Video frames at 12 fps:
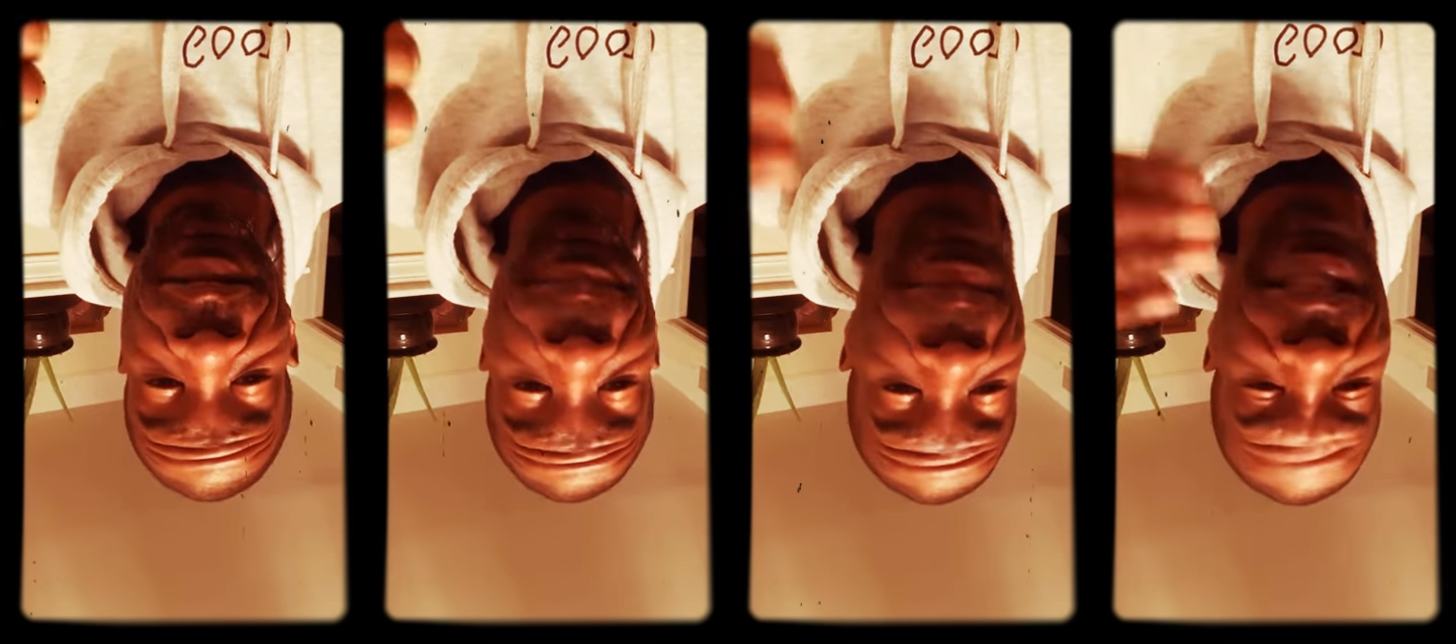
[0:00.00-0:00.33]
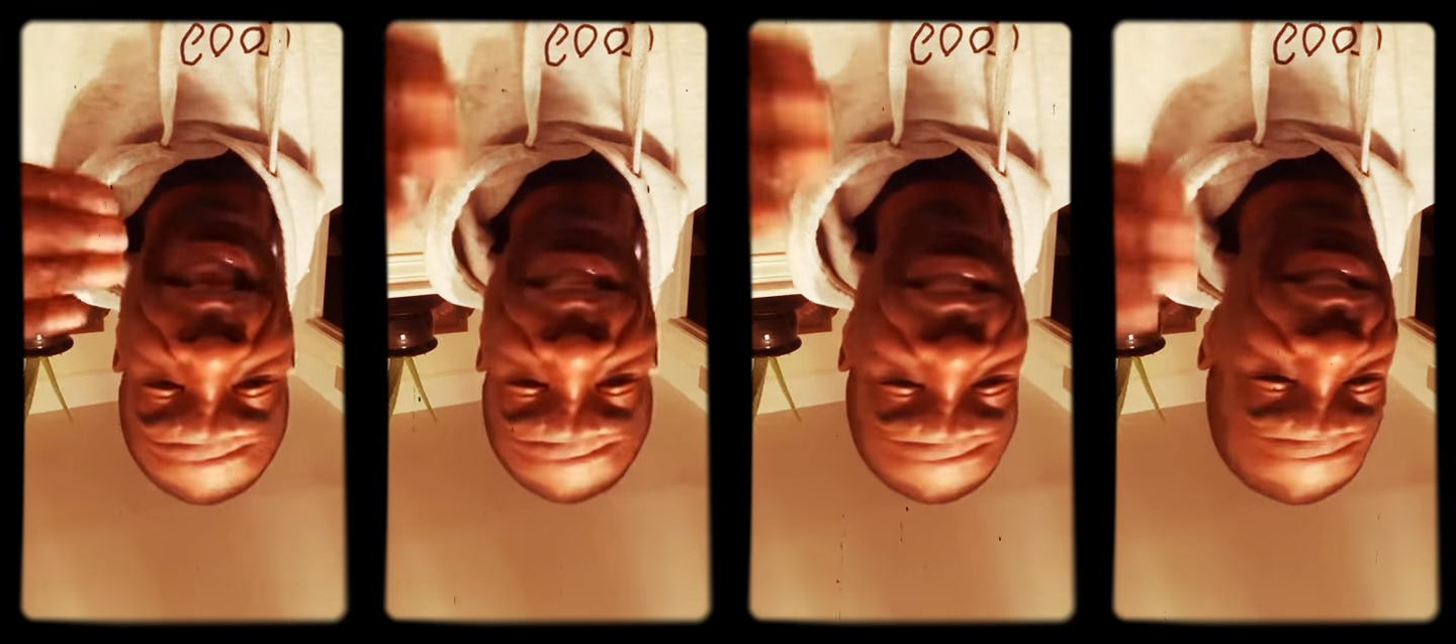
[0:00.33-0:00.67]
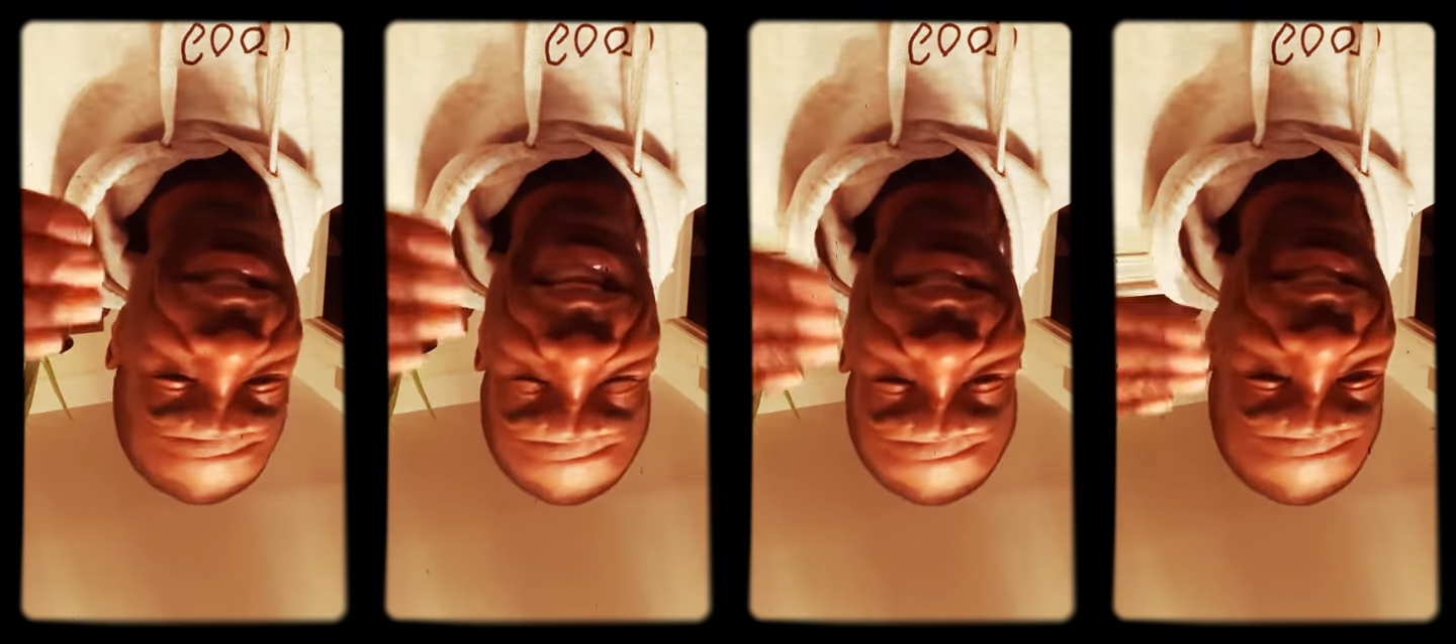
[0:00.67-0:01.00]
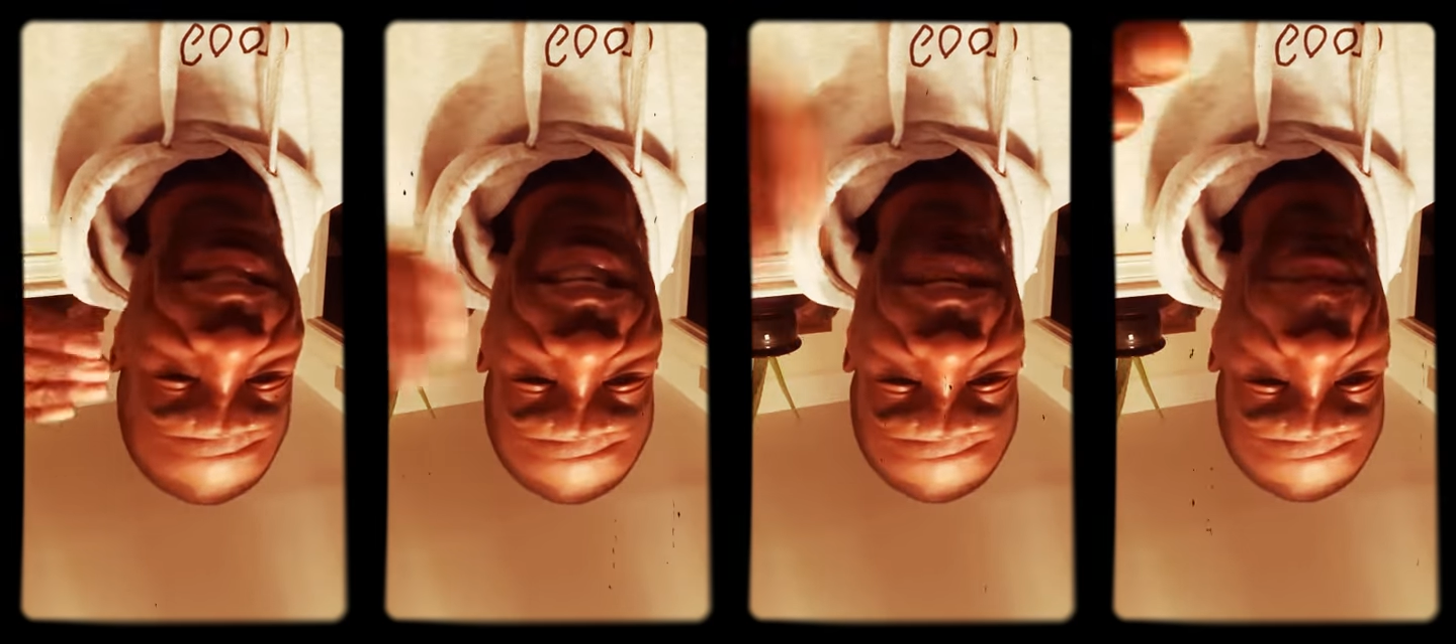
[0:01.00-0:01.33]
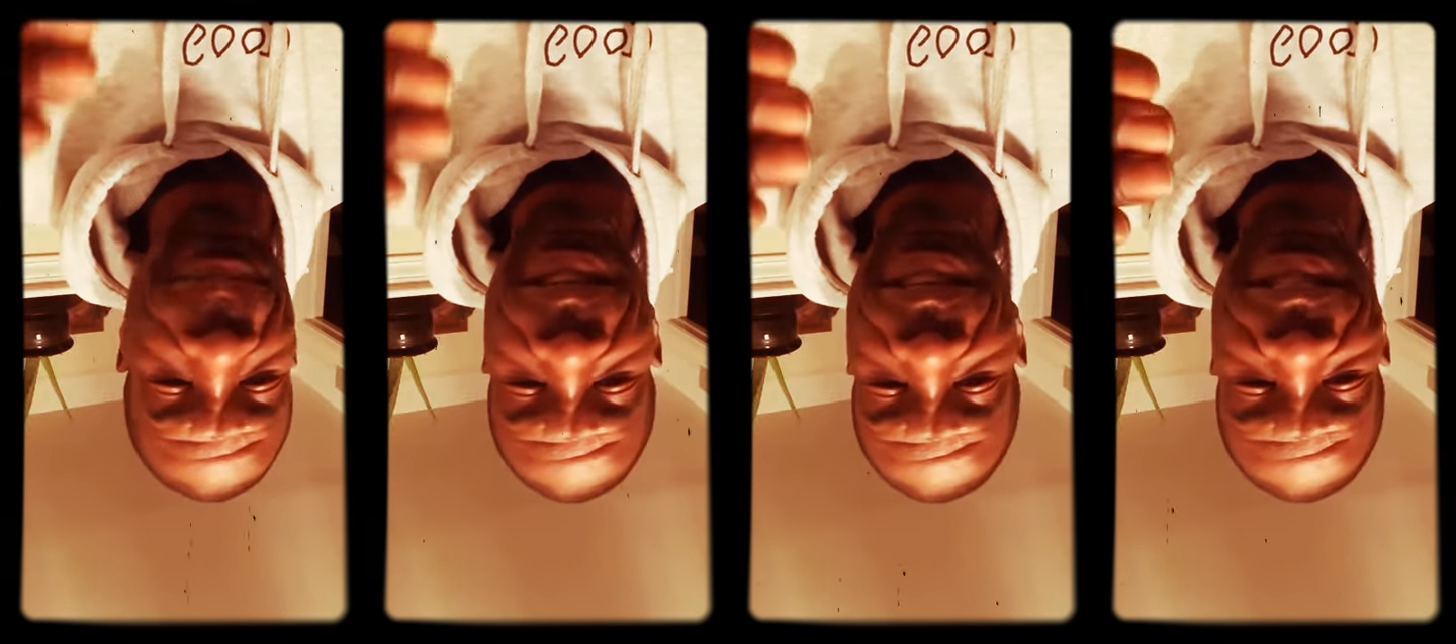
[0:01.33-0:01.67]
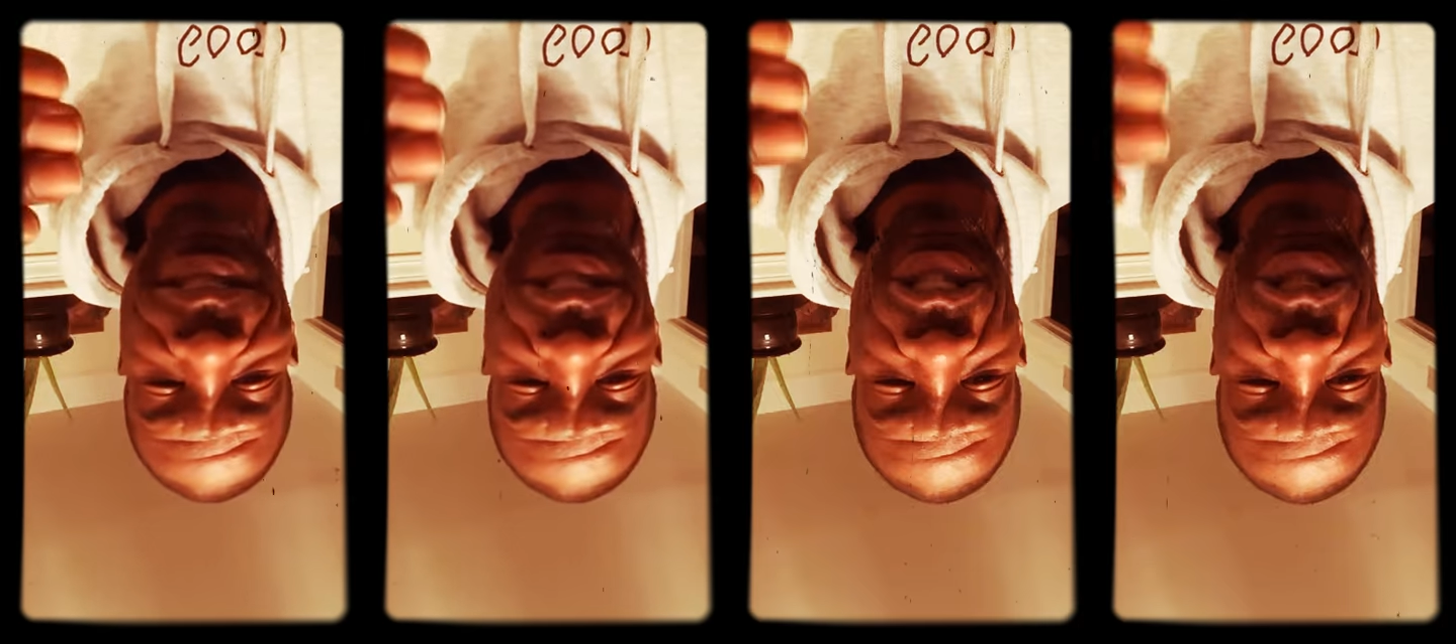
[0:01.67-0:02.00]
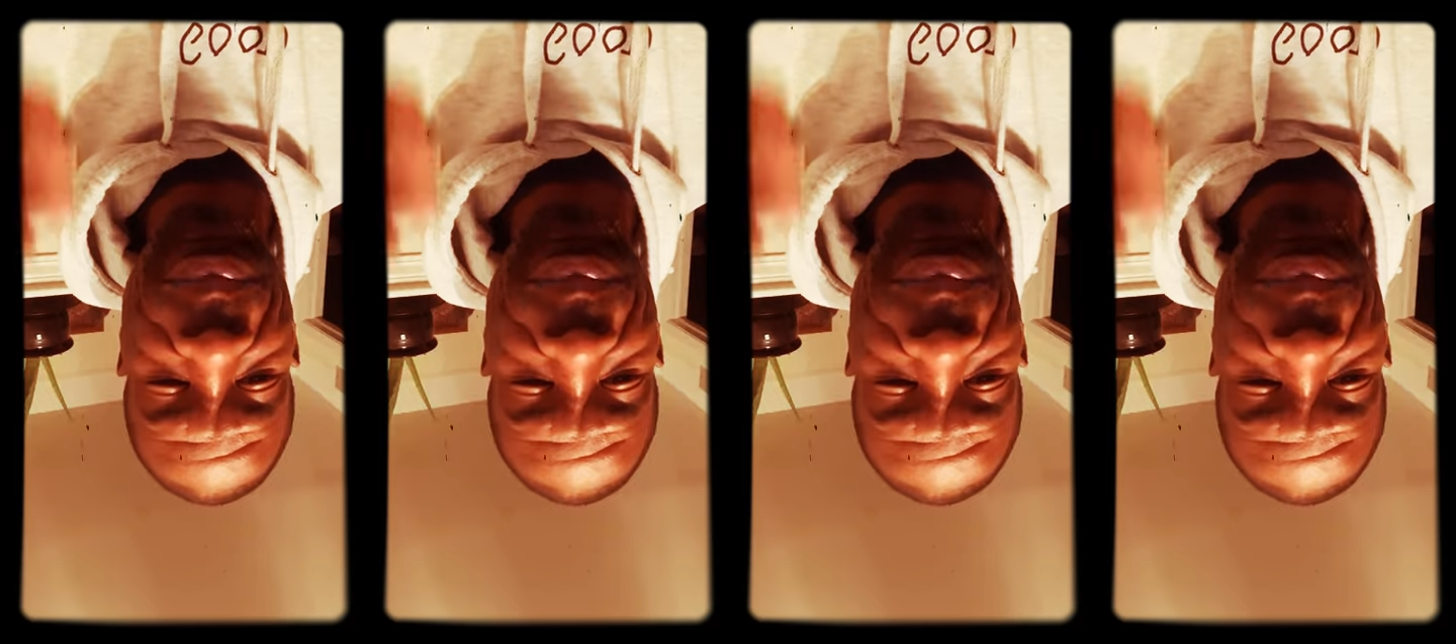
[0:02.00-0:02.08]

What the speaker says: But that should never be an excuse